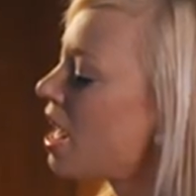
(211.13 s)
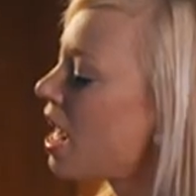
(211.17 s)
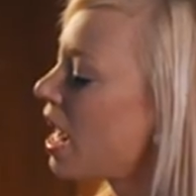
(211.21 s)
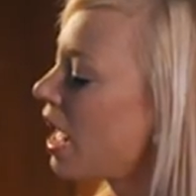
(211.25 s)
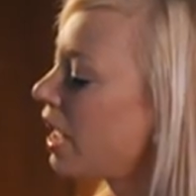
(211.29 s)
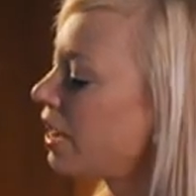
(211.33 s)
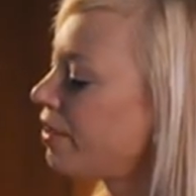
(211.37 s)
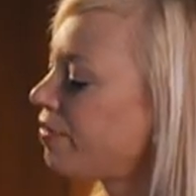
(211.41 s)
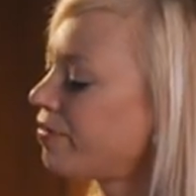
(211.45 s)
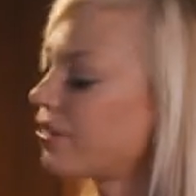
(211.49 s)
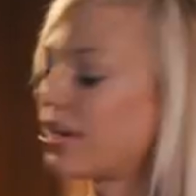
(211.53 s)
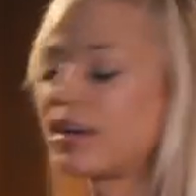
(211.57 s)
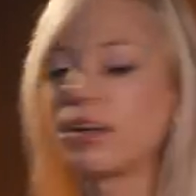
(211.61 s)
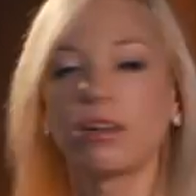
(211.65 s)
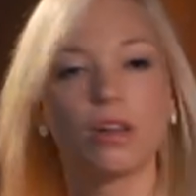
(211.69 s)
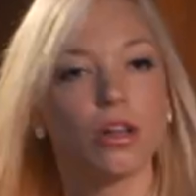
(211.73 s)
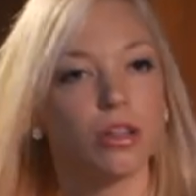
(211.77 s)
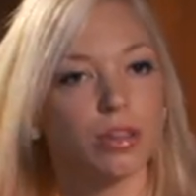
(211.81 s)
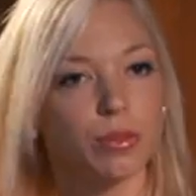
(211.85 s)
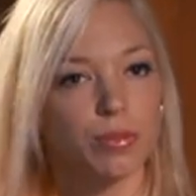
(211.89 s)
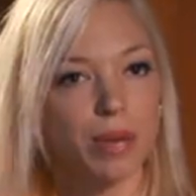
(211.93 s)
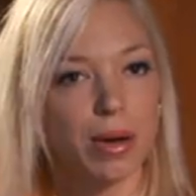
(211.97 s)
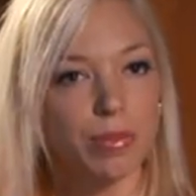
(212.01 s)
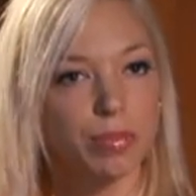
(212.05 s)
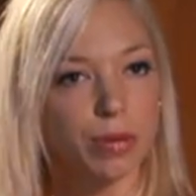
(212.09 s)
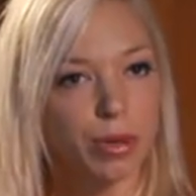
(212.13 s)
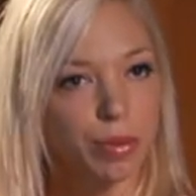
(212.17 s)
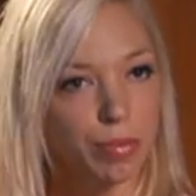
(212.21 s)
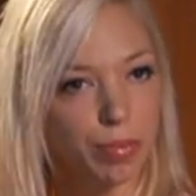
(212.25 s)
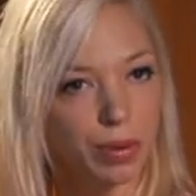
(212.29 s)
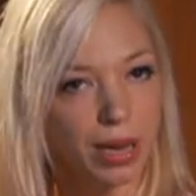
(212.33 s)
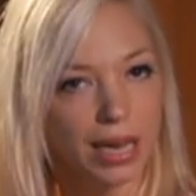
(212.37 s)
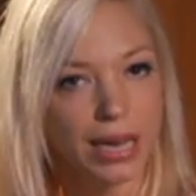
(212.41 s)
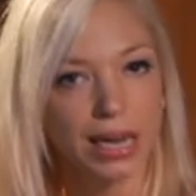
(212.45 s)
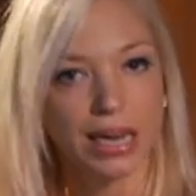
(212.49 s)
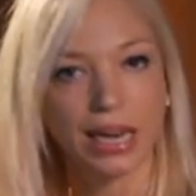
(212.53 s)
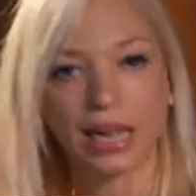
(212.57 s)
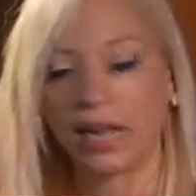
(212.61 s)
And if they clog them up
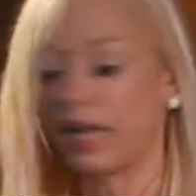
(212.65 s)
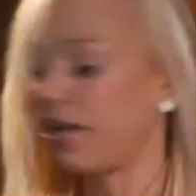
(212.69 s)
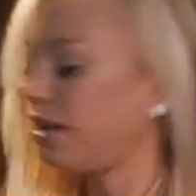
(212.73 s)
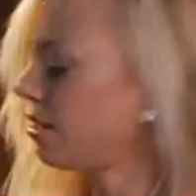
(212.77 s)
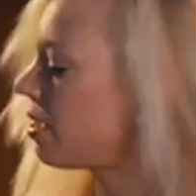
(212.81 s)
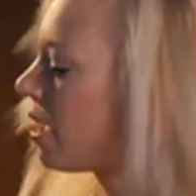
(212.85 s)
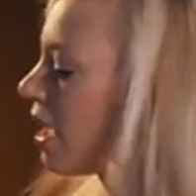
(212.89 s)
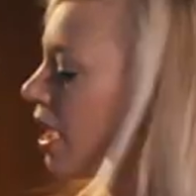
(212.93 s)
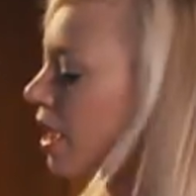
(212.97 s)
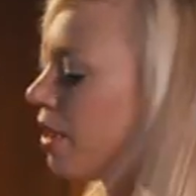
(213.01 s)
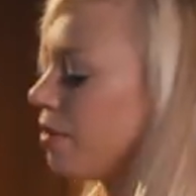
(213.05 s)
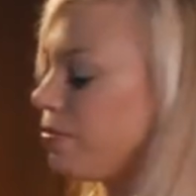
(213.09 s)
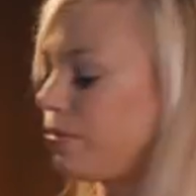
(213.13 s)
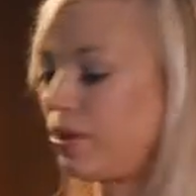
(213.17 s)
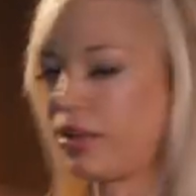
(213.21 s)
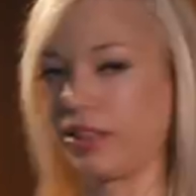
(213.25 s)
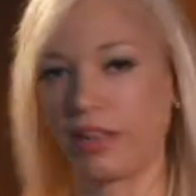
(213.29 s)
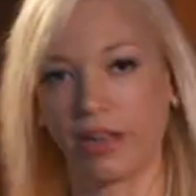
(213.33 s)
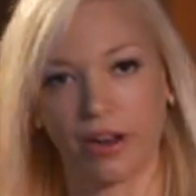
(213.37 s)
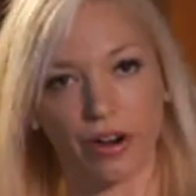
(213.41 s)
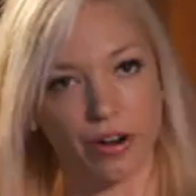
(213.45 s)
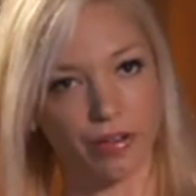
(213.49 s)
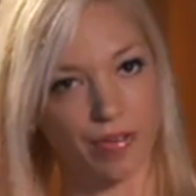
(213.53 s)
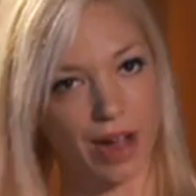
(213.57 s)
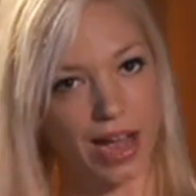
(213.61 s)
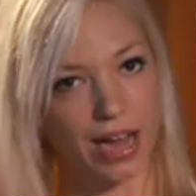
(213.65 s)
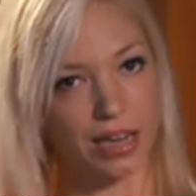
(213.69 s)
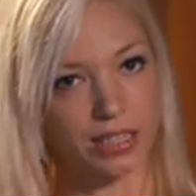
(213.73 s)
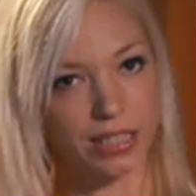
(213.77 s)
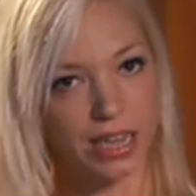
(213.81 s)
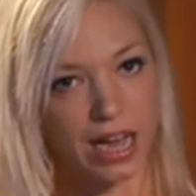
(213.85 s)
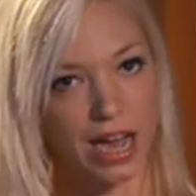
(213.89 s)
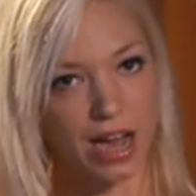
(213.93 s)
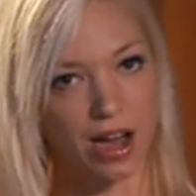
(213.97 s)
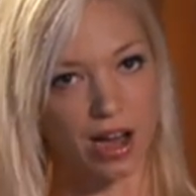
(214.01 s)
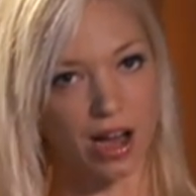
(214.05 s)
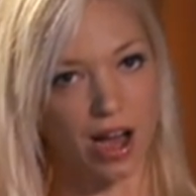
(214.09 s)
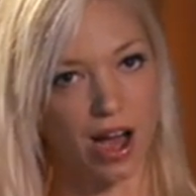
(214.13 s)
completely and they're around
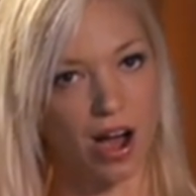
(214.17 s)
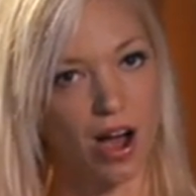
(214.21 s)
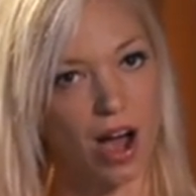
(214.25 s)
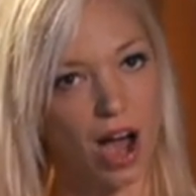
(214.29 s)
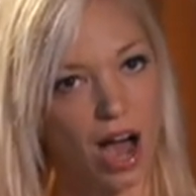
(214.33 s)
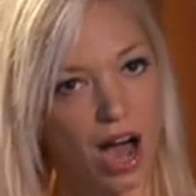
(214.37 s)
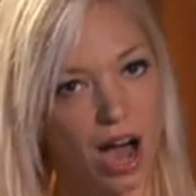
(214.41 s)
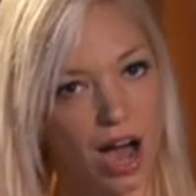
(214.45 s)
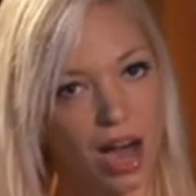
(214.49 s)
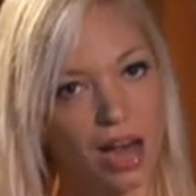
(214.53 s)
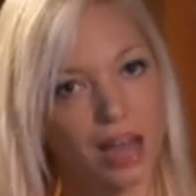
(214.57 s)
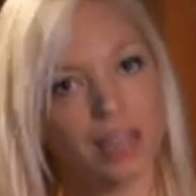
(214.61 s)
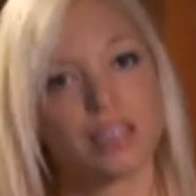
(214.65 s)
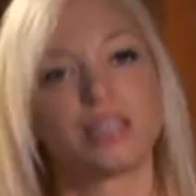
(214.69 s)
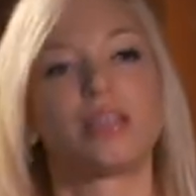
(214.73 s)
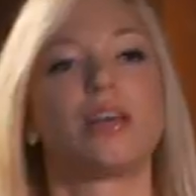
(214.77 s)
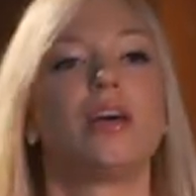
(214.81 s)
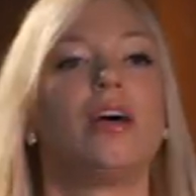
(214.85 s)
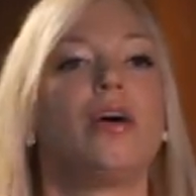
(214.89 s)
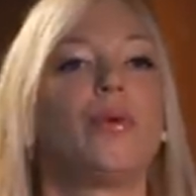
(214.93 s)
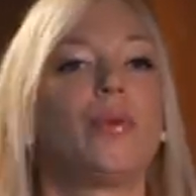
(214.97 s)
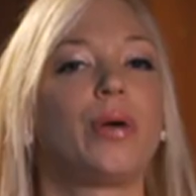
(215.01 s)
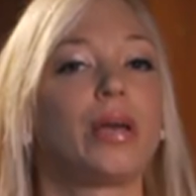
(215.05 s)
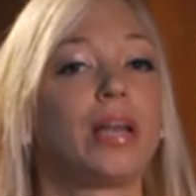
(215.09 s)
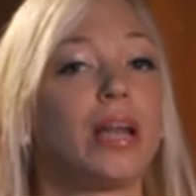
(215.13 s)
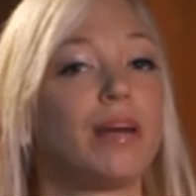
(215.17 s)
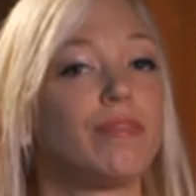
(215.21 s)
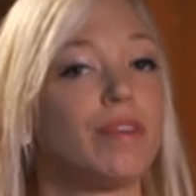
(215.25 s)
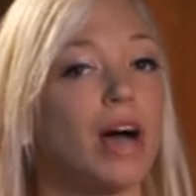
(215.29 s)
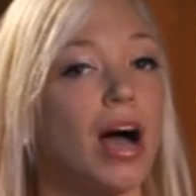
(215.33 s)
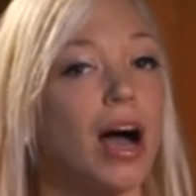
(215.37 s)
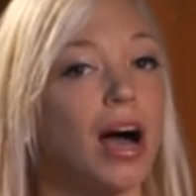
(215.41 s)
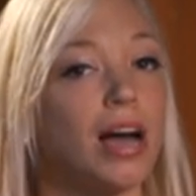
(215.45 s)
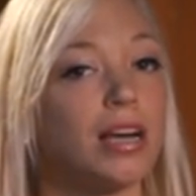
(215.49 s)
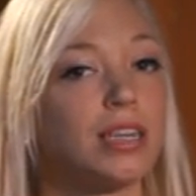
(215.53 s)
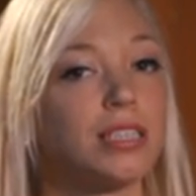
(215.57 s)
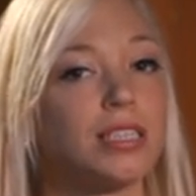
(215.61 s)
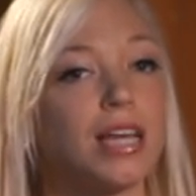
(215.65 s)
our heart, we can have a
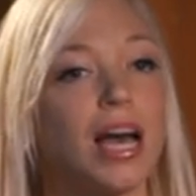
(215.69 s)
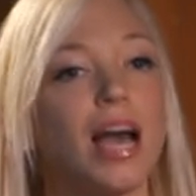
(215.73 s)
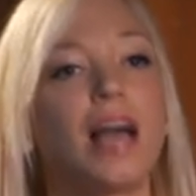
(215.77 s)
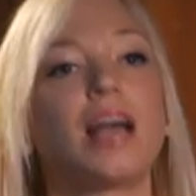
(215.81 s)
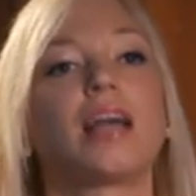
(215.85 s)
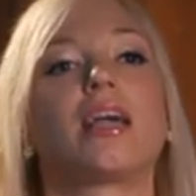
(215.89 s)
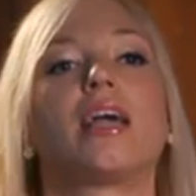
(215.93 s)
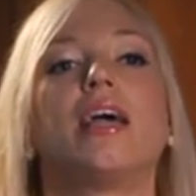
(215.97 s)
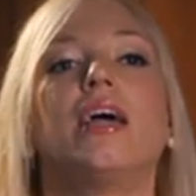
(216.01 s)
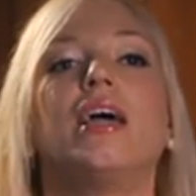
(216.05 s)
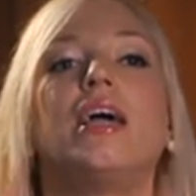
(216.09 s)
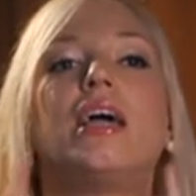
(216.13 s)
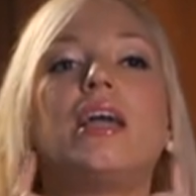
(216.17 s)
heart attack.